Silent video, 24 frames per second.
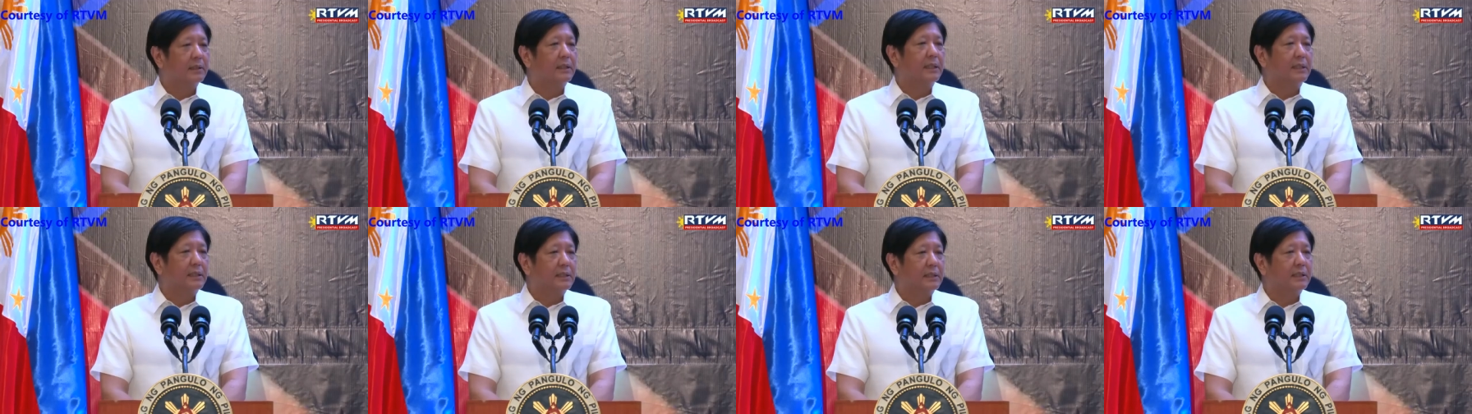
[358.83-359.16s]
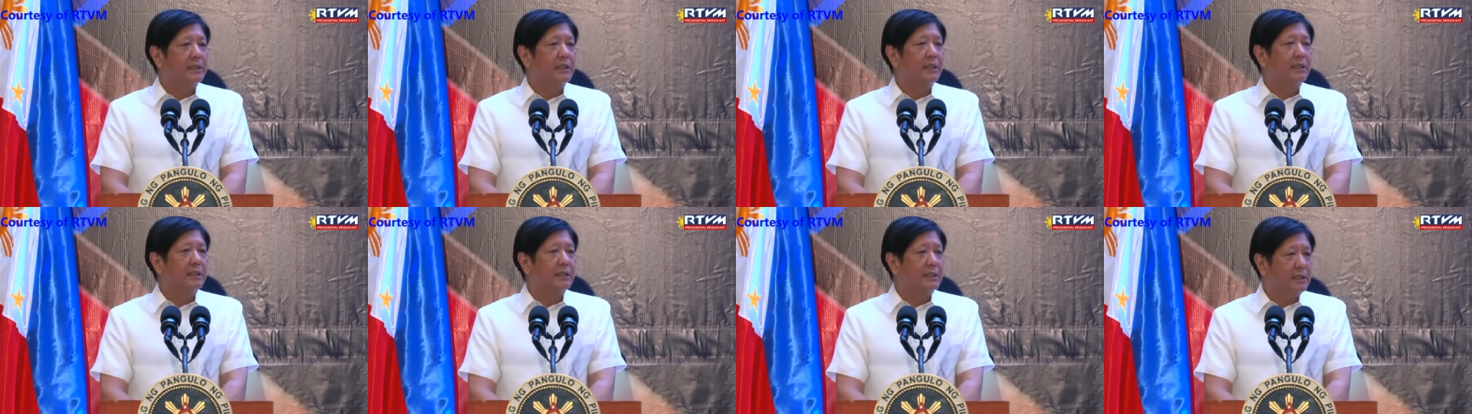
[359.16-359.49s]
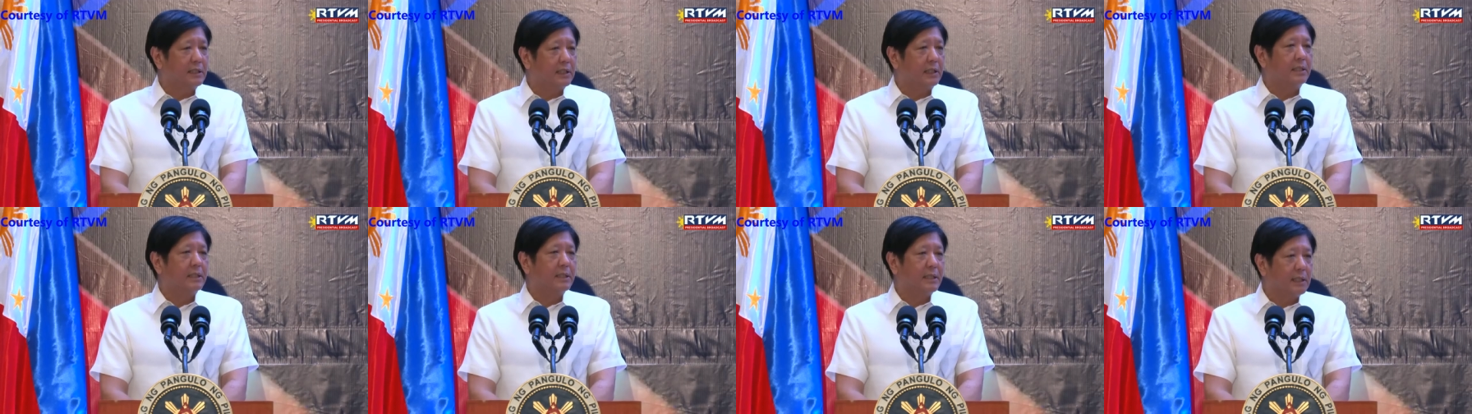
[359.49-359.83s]
D C
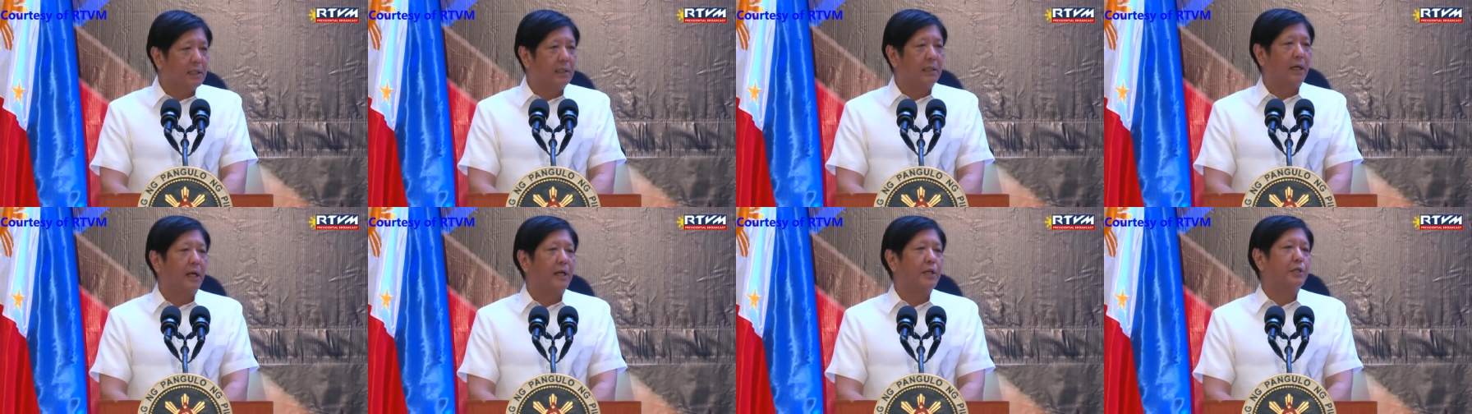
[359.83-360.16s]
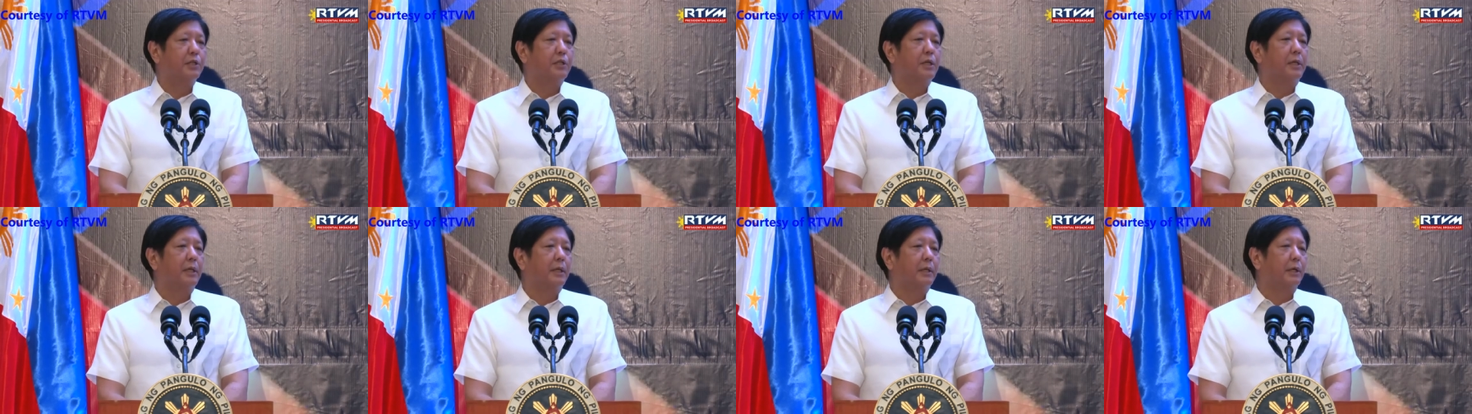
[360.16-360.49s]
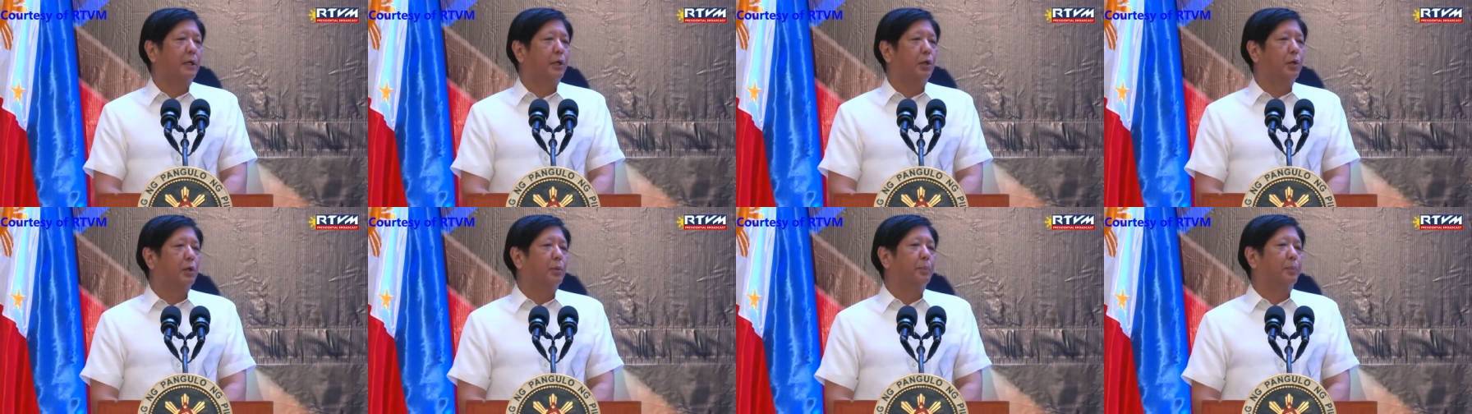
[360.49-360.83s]
C D
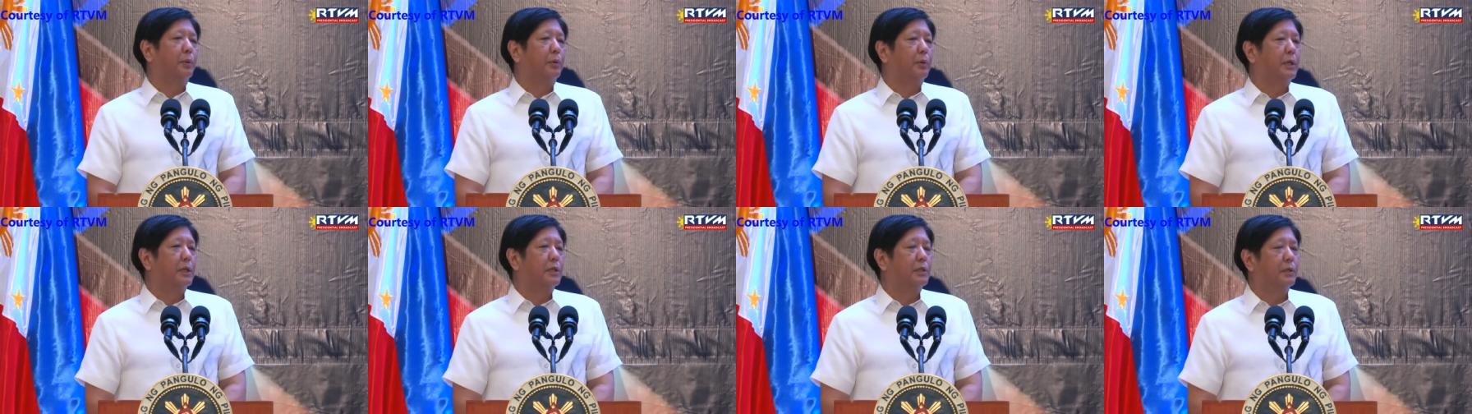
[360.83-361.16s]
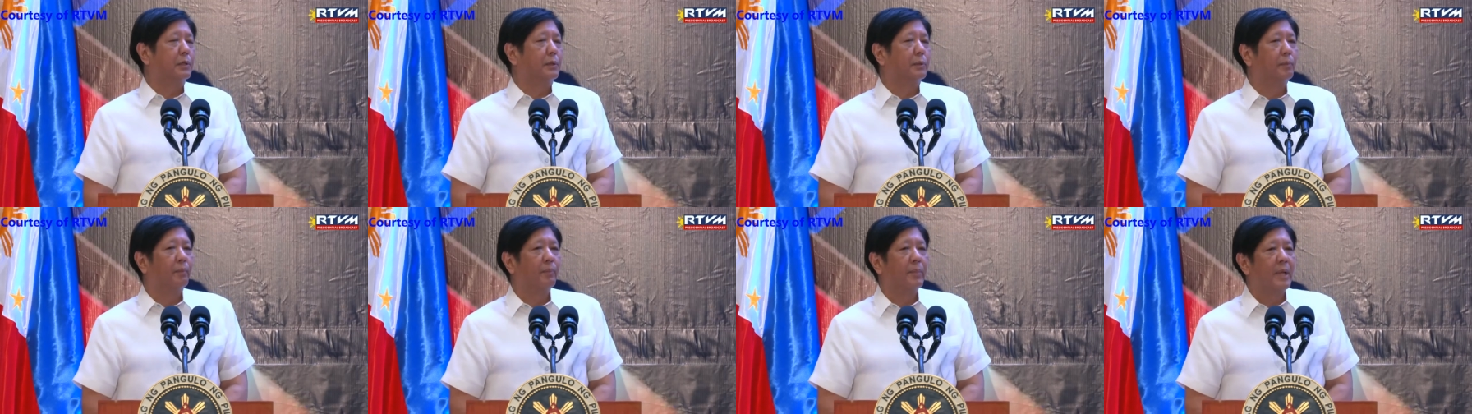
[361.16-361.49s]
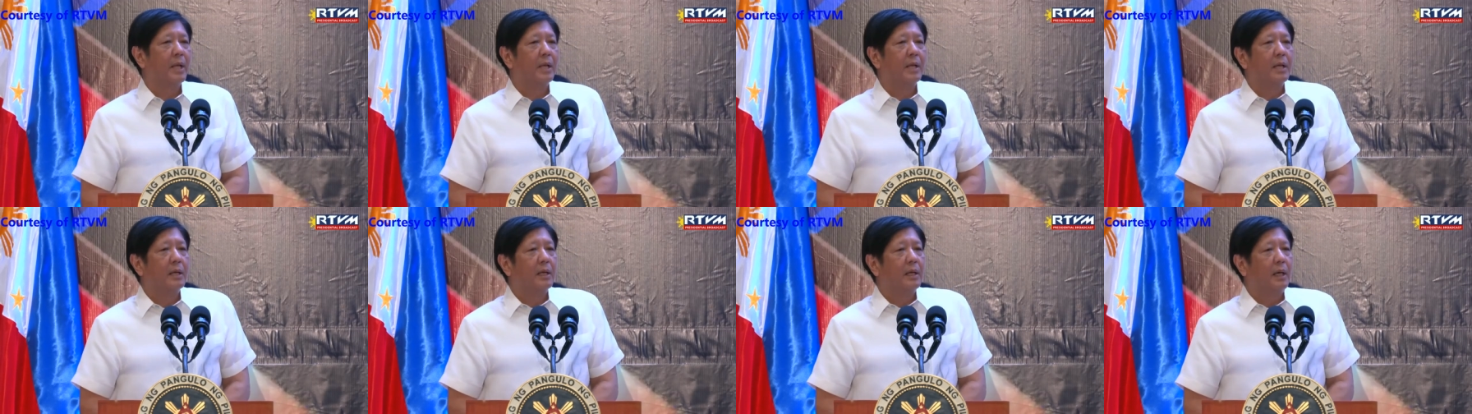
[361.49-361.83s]
Engineering Corporation.
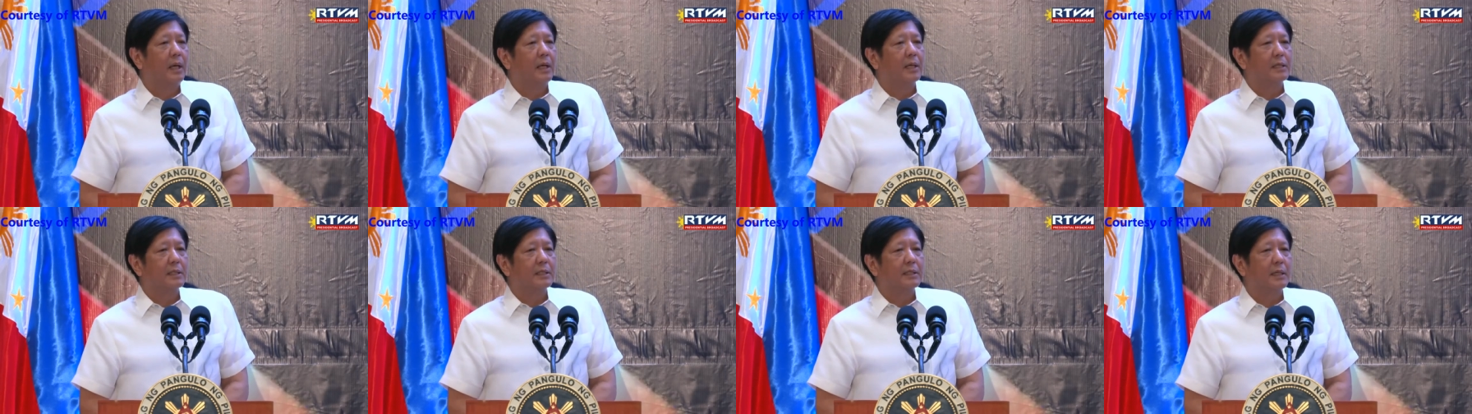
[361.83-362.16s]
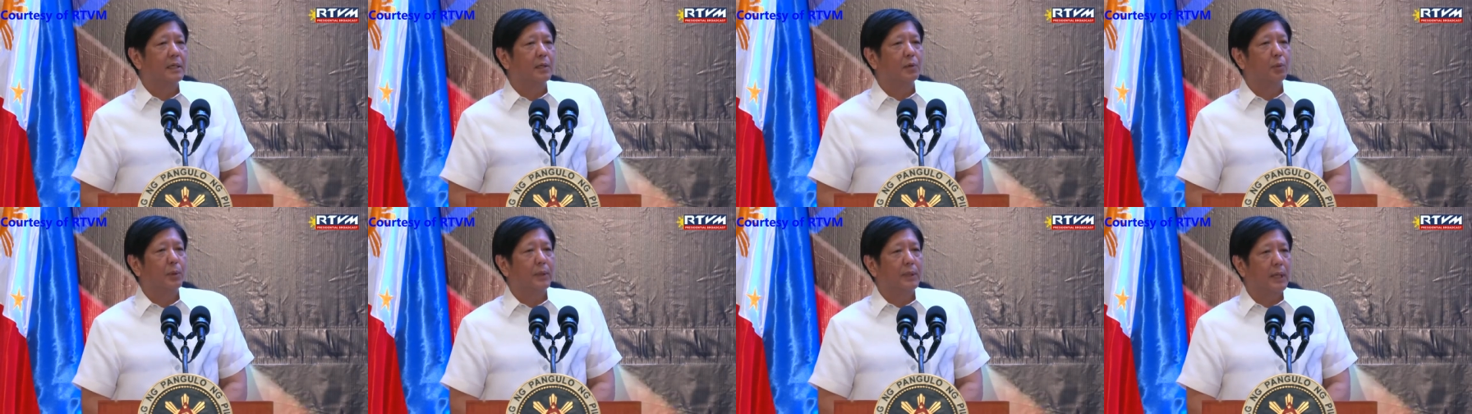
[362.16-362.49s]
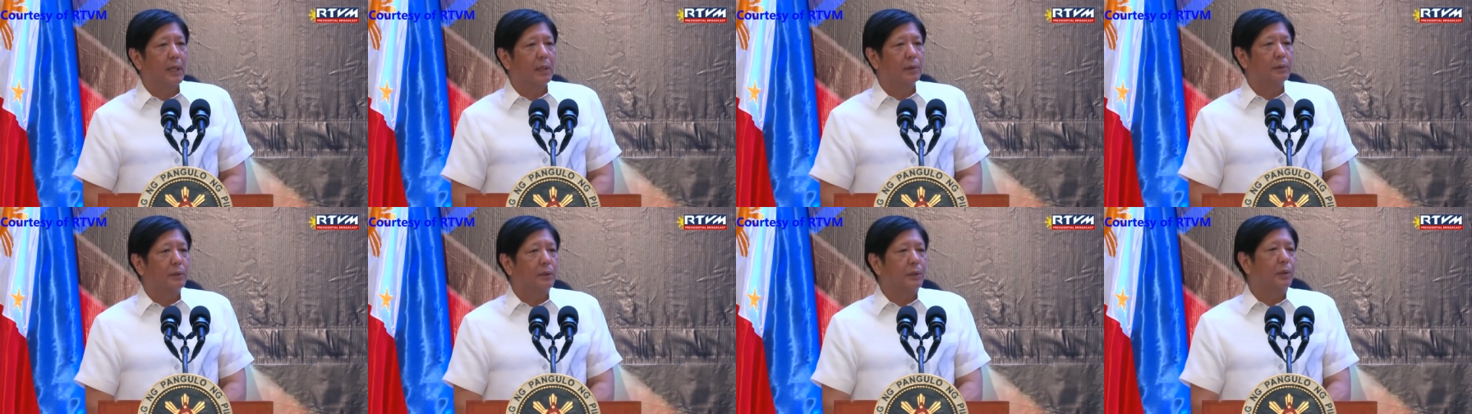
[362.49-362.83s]
As uh,
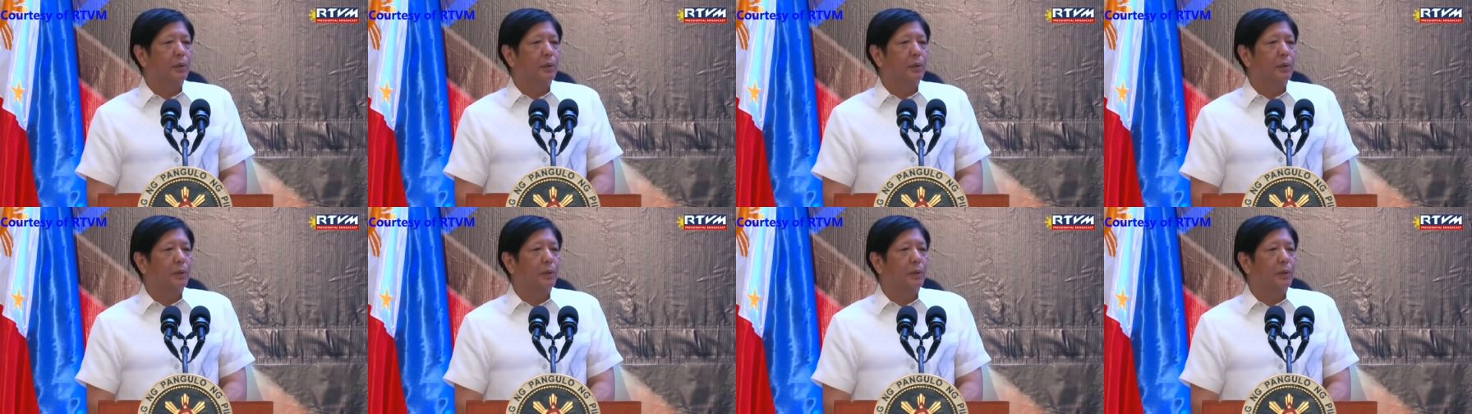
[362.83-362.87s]
without